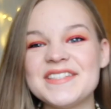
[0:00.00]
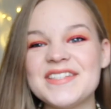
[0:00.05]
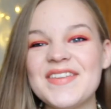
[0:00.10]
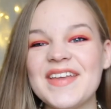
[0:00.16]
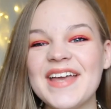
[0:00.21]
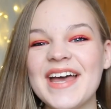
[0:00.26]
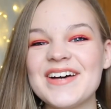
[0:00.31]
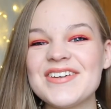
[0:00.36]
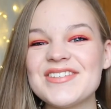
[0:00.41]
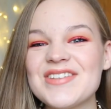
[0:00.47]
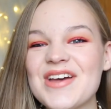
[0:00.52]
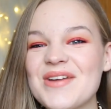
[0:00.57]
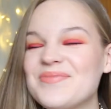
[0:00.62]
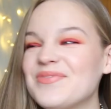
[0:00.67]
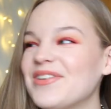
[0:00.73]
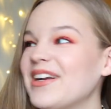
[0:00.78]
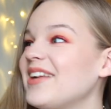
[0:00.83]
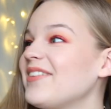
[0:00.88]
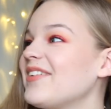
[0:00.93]
Something else
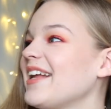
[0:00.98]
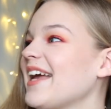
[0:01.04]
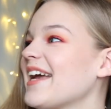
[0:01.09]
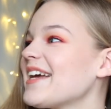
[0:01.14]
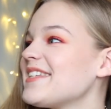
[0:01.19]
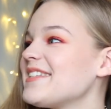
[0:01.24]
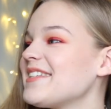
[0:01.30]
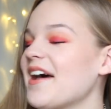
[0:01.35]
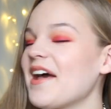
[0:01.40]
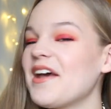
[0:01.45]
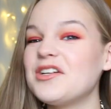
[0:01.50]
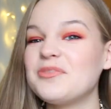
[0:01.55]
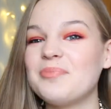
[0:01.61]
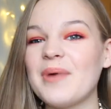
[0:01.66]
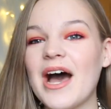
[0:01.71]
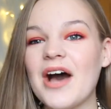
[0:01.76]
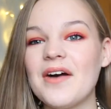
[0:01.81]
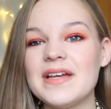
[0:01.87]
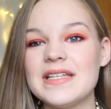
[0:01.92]
I'm really excited
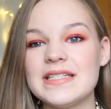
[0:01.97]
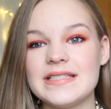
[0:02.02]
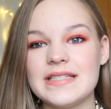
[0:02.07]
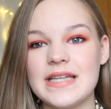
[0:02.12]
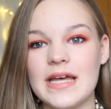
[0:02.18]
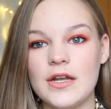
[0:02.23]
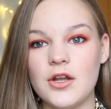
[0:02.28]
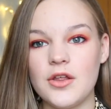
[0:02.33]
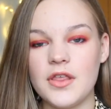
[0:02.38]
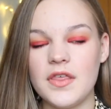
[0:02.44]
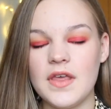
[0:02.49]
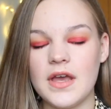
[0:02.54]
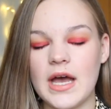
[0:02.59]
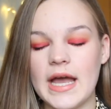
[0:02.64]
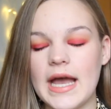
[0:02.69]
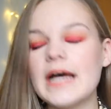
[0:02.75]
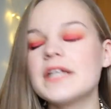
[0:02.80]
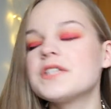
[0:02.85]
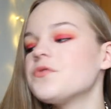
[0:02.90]
about is another
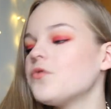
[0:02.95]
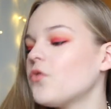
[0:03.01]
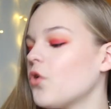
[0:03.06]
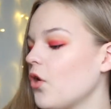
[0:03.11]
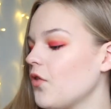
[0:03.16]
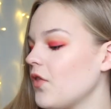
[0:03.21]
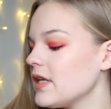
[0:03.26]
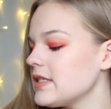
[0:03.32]
thing I asked for.